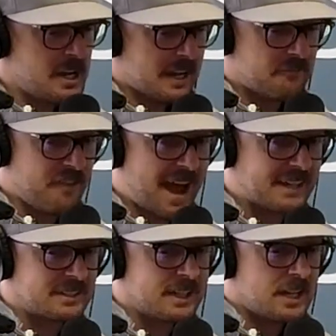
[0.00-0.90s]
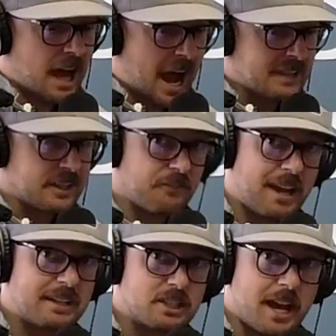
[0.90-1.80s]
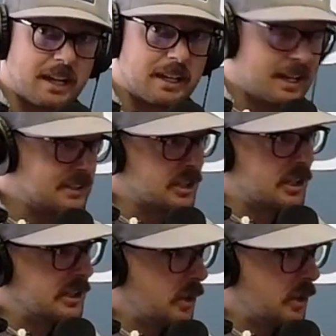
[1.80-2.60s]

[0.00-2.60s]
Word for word: In fact, I think Vanecek is a good